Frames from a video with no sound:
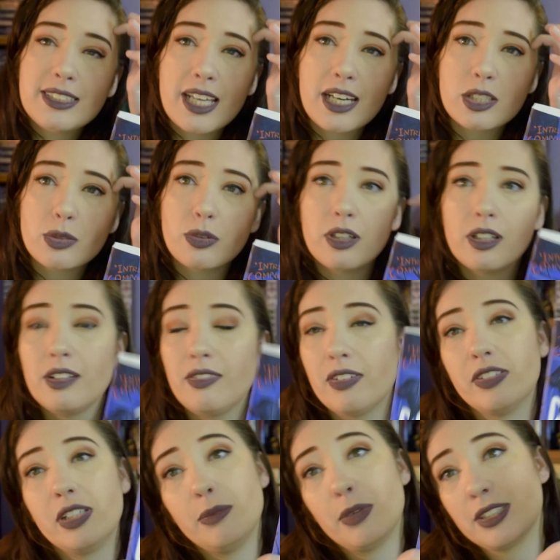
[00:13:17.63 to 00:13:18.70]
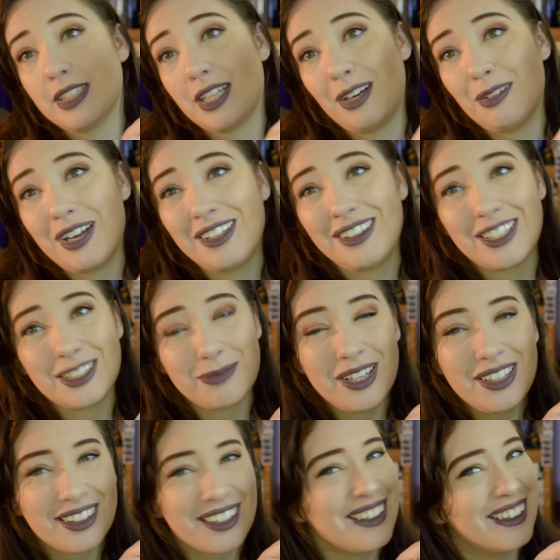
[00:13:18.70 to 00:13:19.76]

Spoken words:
That is one of the 15 books that I read this month.